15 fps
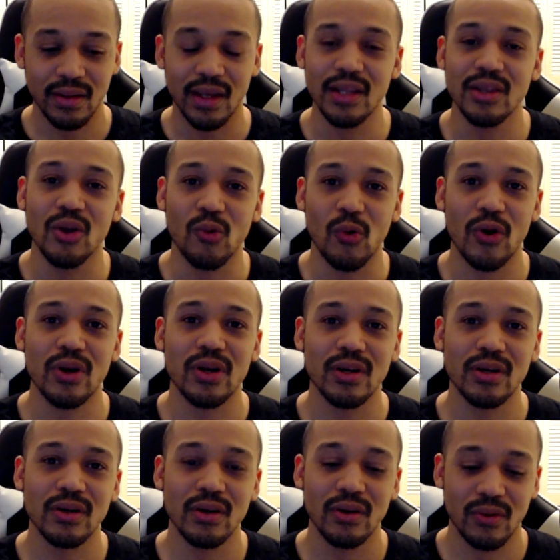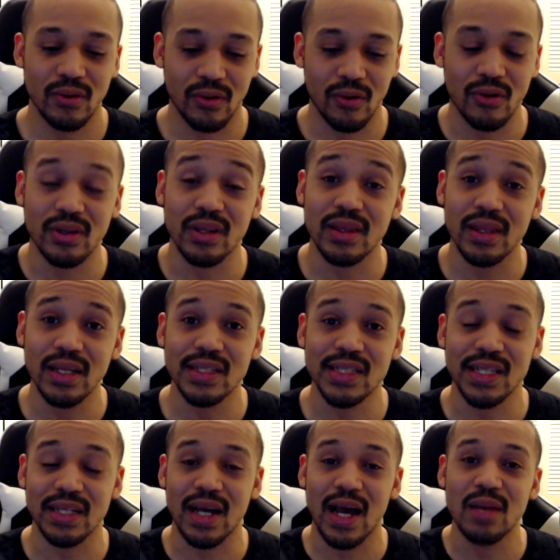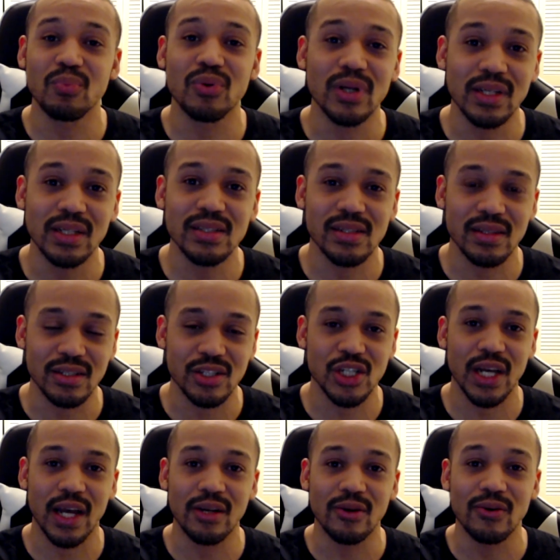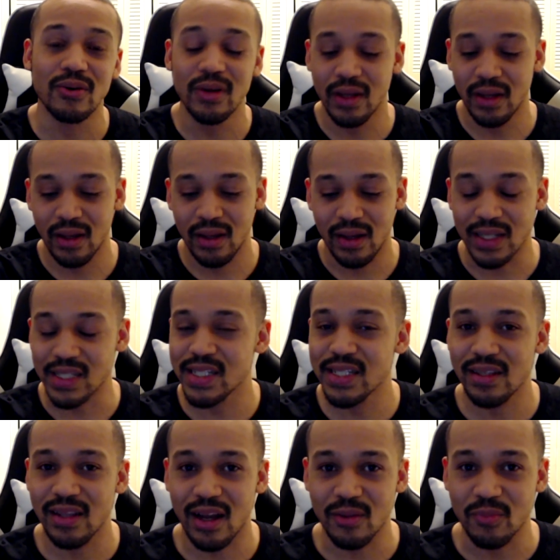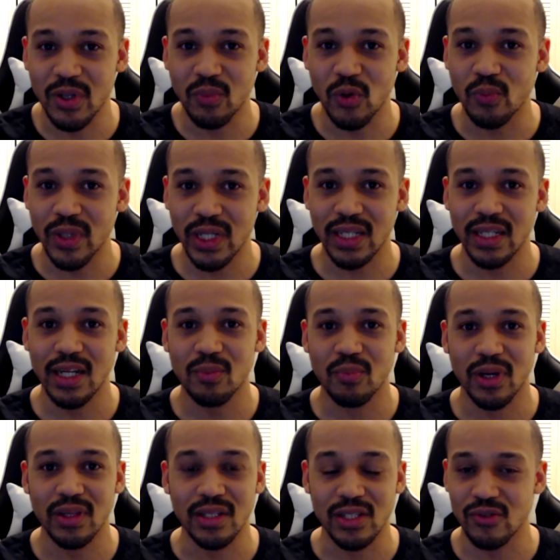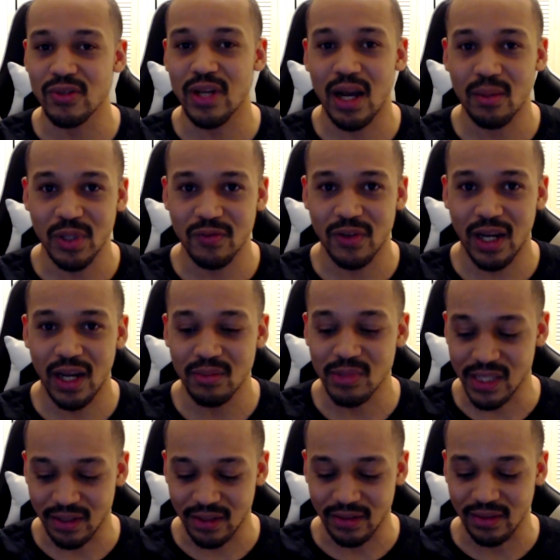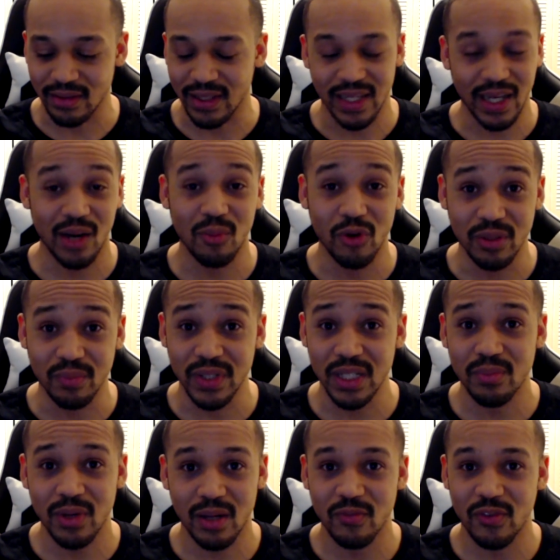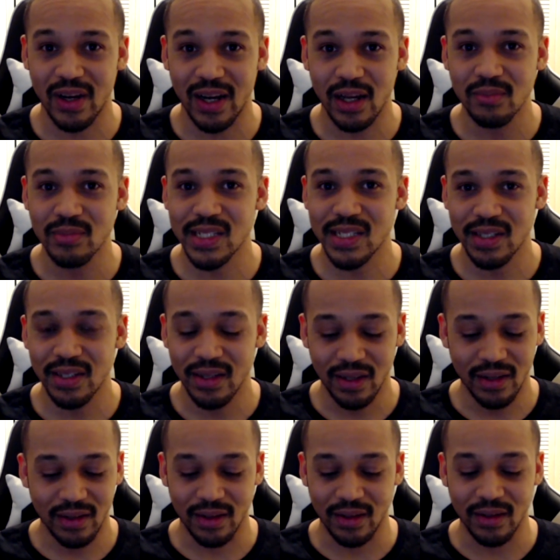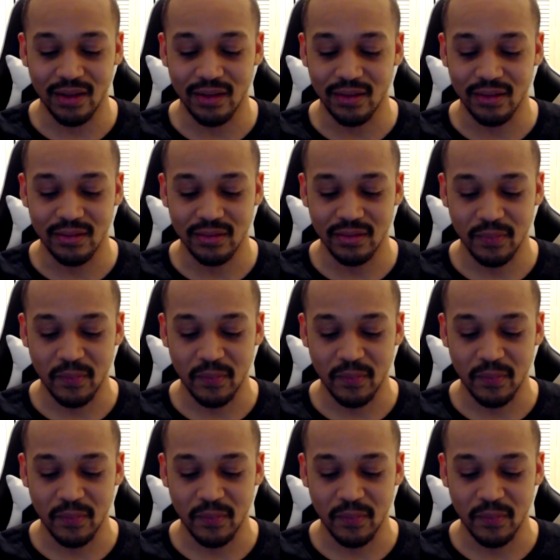in the work or the things that I put into the channel. I see a lot of people picking up on the Toonami vibes, the, the Cowboy Bebop vibes, and